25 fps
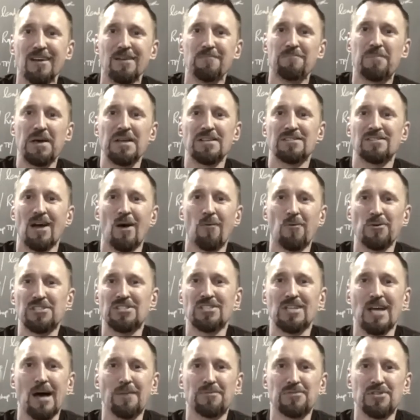based on which
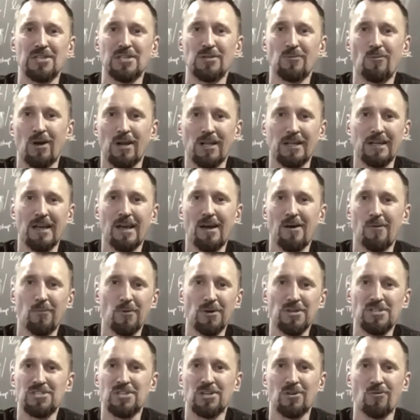top sheet you want to get,
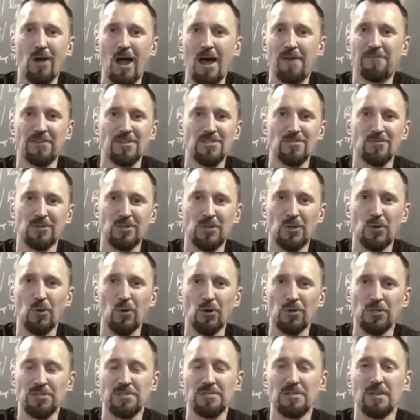which graphics look the
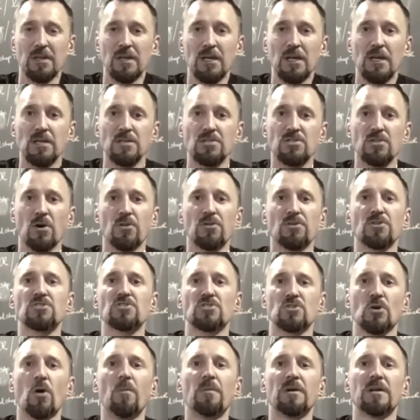coolest. So there's
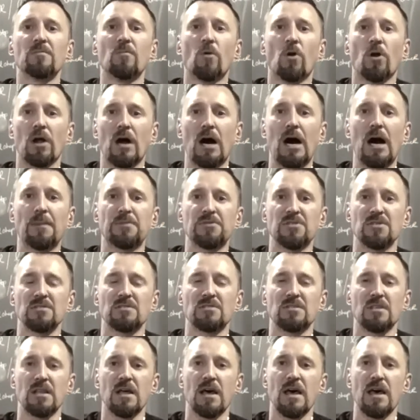so many more options
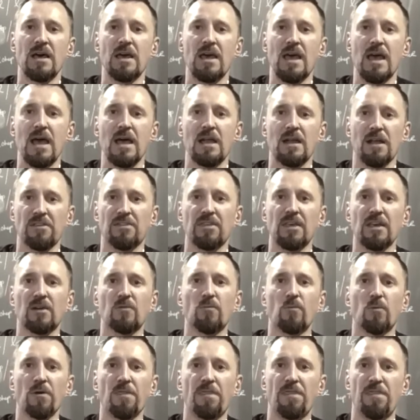today, and I
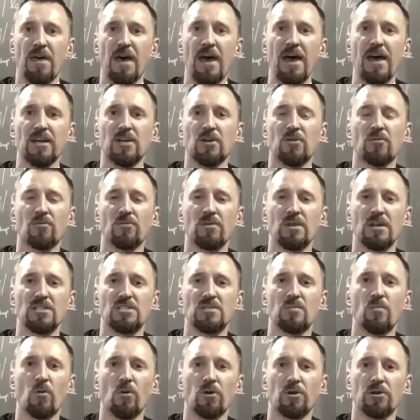think with that
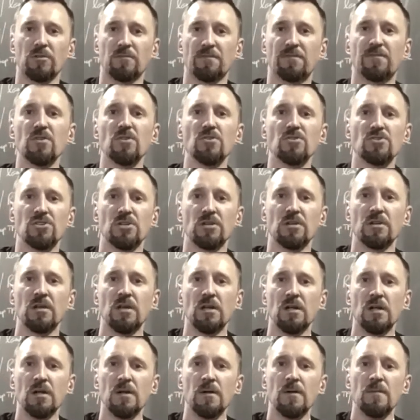creates more confusion.
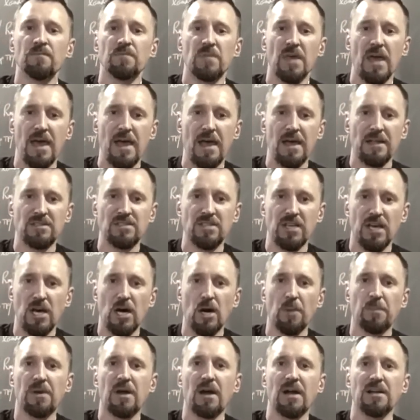And to
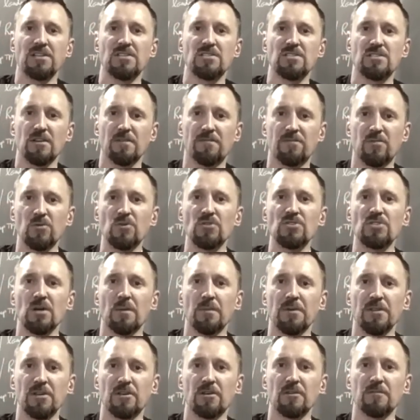help kind of sift through
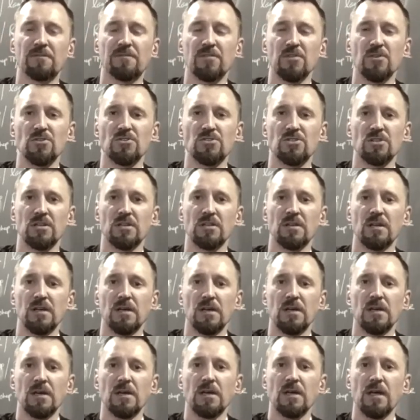some of the confusion
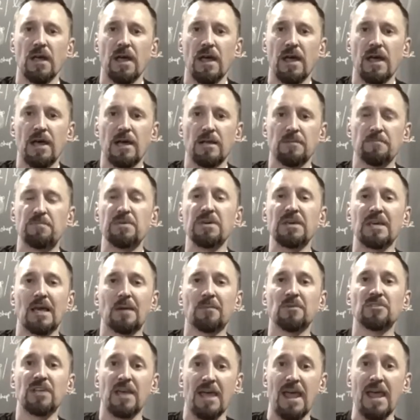and being
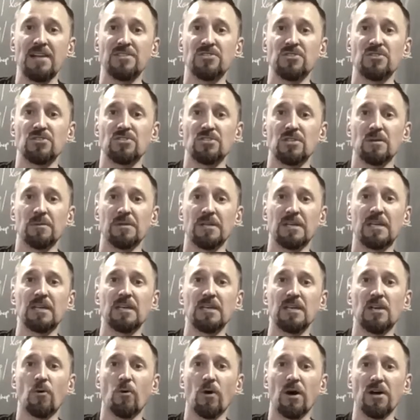able to answer some of the
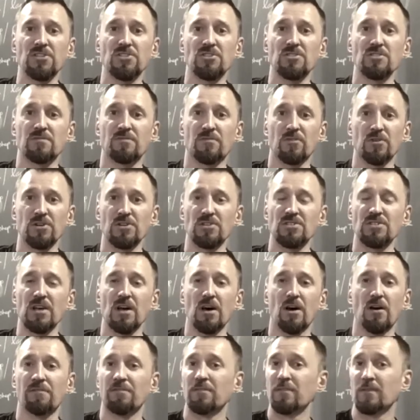key questions for
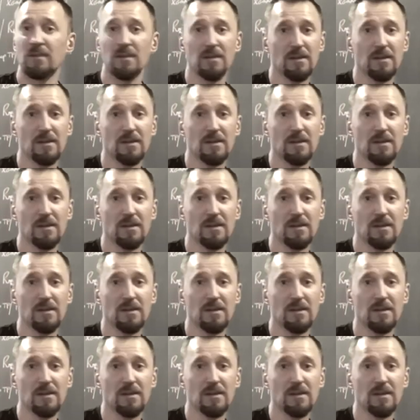yourself,